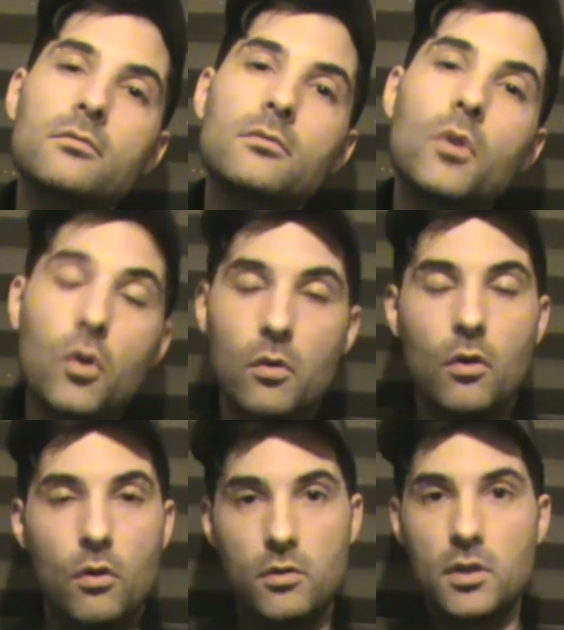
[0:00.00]

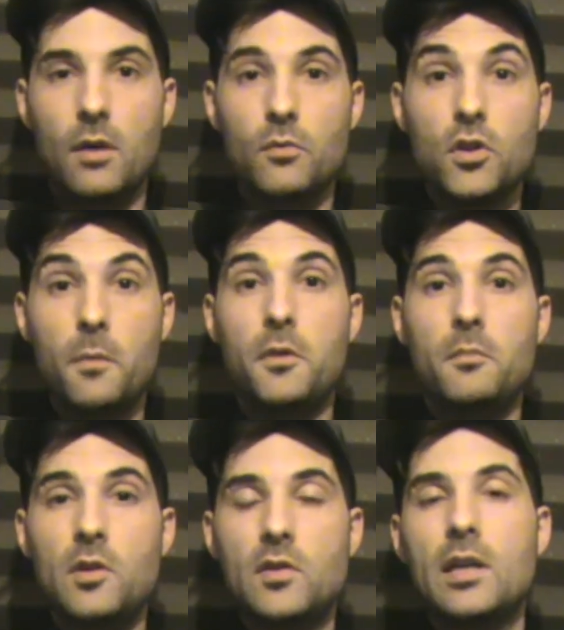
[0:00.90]
or you know, on top of the
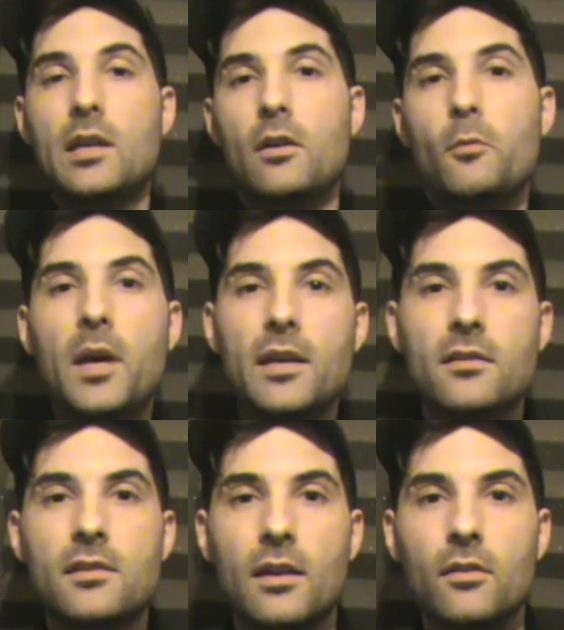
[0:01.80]
music. It will make it
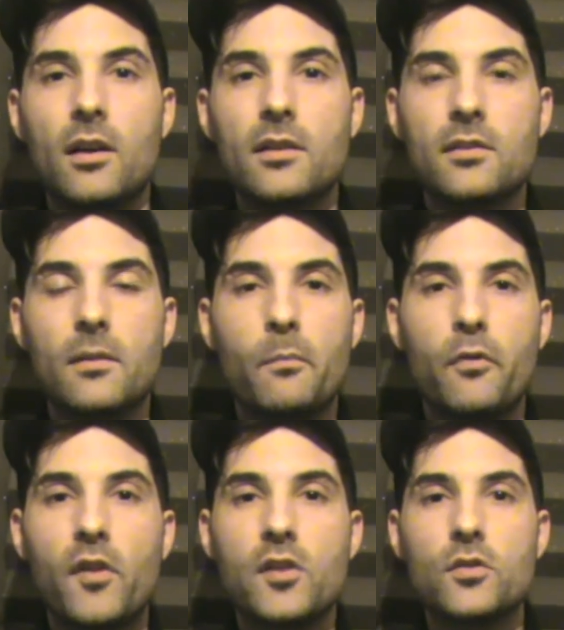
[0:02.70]
sound nice and
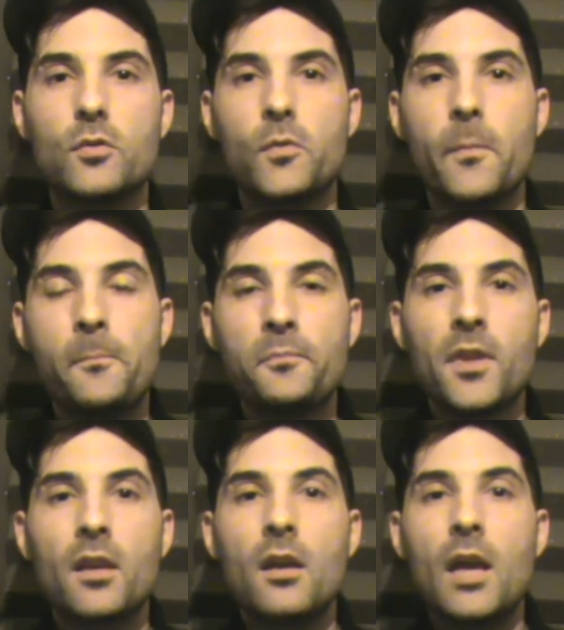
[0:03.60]
professional.
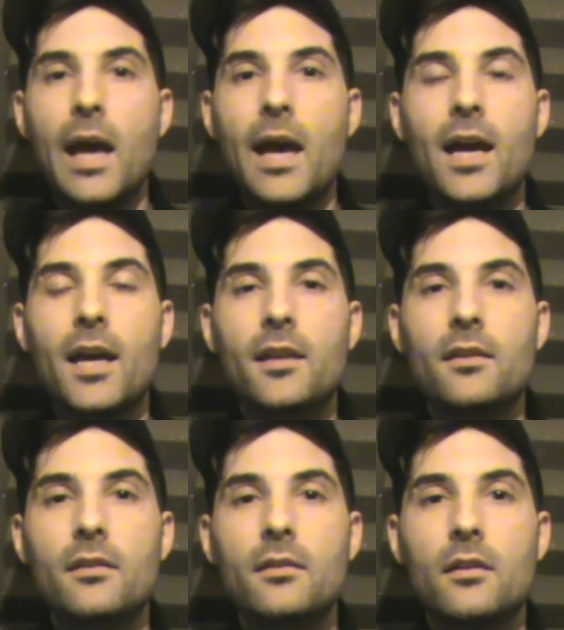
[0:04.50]

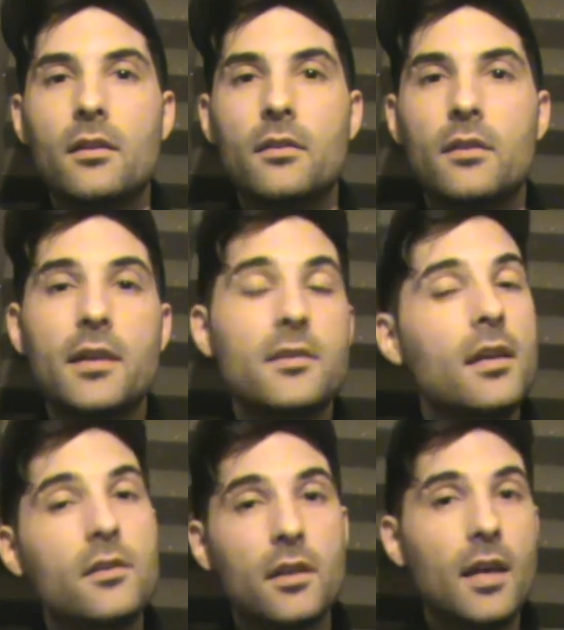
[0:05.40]
And that's
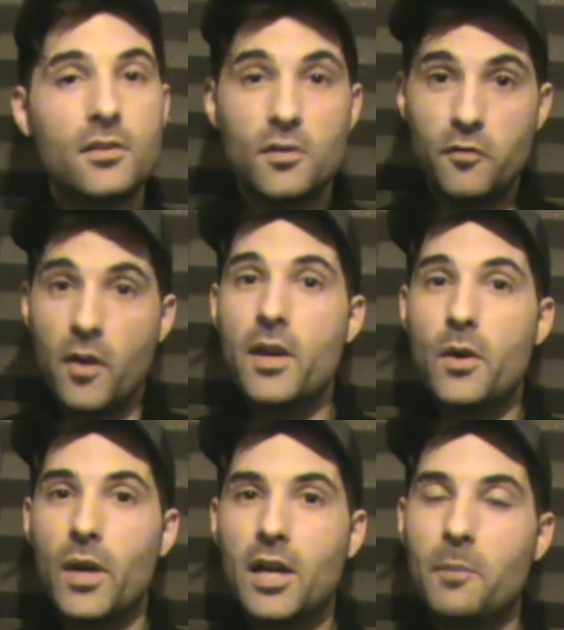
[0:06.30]
it. So that's just very
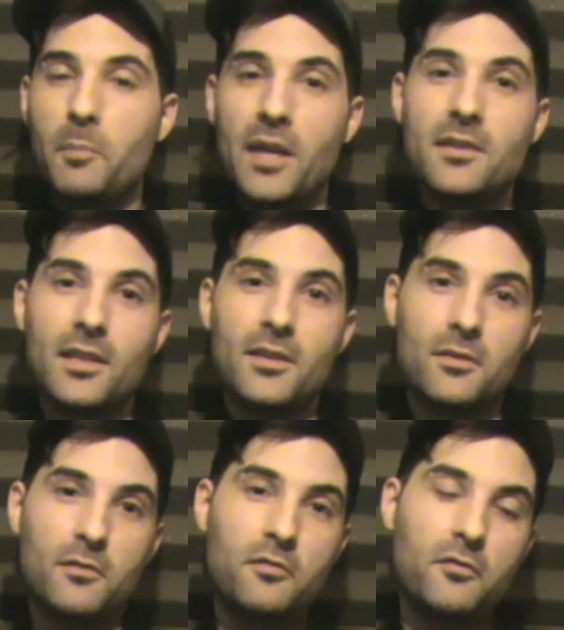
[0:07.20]
quick basics
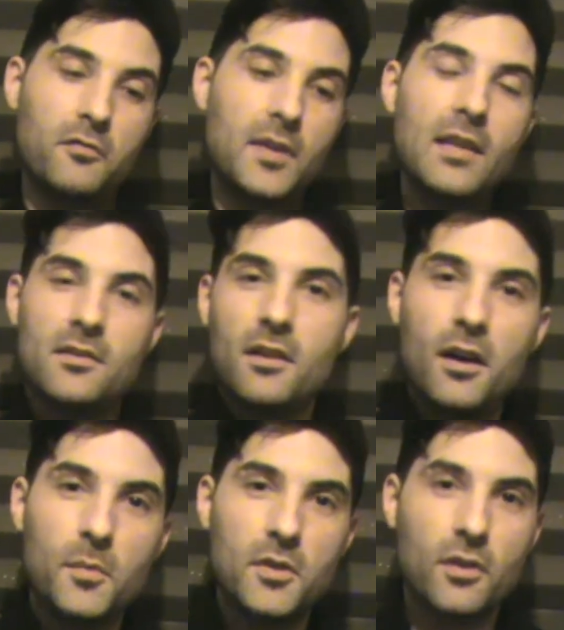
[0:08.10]
of getting
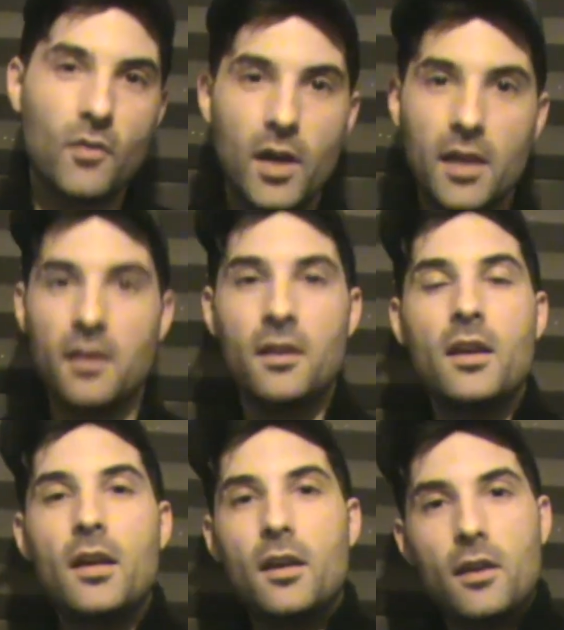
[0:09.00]
started with songwriting.
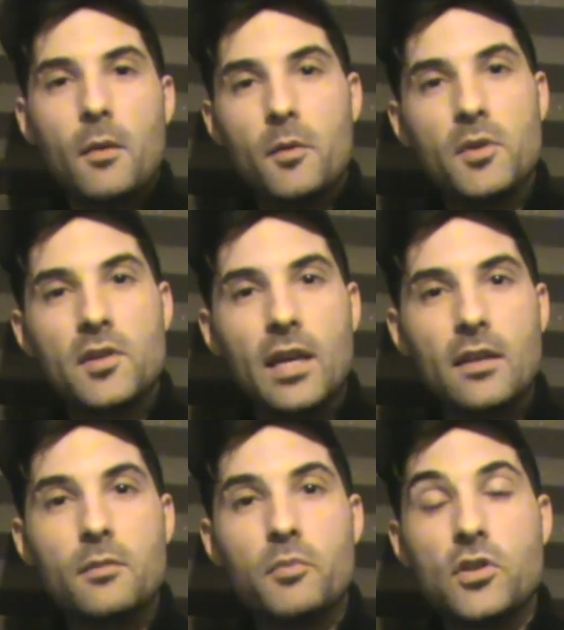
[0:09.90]
A couple of
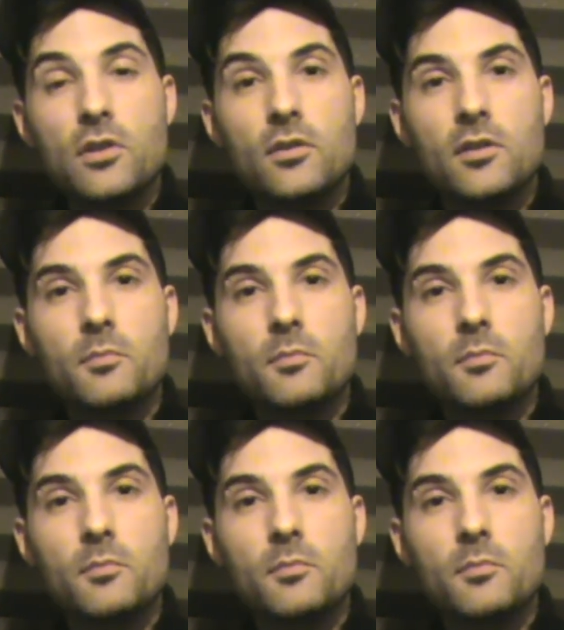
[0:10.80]
mistakes that producers